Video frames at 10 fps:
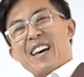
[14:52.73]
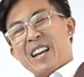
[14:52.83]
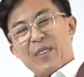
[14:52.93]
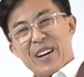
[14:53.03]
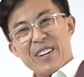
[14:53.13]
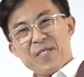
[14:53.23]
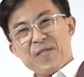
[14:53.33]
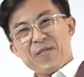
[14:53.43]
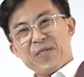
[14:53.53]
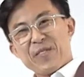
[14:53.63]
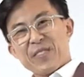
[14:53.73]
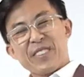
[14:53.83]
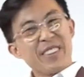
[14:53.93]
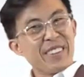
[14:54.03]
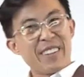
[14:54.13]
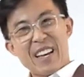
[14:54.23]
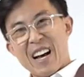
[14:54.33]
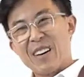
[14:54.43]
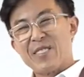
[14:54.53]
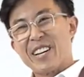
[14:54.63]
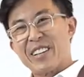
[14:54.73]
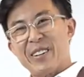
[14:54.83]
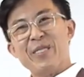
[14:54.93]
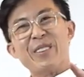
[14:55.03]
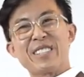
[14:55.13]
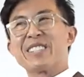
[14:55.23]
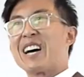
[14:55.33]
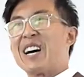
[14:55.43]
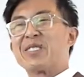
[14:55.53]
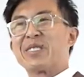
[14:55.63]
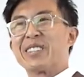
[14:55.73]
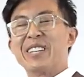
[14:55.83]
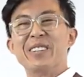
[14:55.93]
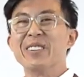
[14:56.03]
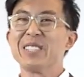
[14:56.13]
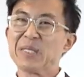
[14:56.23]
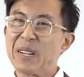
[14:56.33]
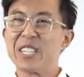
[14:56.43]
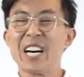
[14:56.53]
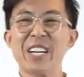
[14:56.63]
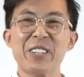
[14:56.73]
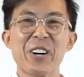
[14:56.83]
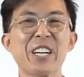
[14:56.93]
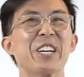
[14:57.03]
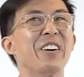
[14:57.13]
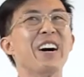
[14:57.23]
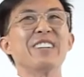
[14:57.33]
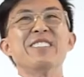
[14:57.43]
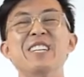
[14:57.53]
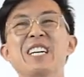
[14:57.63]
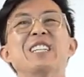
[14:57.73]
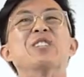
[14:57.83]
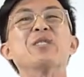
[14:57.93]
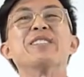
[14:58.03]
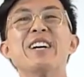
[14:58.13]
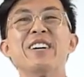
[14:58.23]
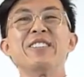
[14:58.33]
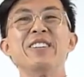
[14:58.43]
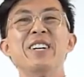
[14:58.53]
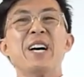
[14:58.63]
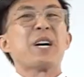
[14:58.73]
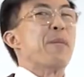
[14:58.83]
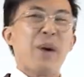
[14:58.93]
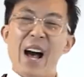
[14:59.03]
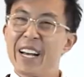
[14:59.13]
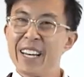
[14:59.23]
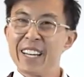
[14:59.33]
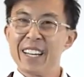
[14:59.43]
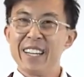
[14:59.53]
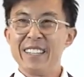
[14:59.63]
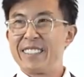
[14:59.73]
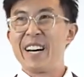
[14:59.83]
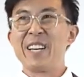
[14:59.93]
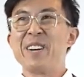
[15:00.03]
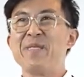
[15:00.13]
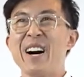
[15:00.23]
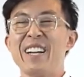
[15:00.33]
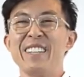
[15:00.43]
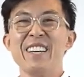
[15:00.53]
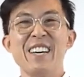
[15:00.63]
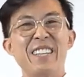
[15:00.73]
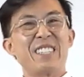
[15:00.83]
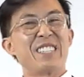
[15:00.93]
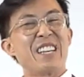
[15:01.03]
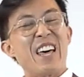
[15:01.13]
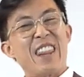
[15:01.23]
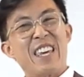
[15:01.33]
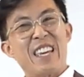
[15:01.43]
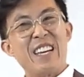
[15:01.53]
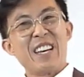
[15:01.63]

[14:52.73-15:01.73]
Anyway, I'm JLo, this is Highs with Lowe. This is my channel where I go out and do stuff, come back, and tell you about it. This is the,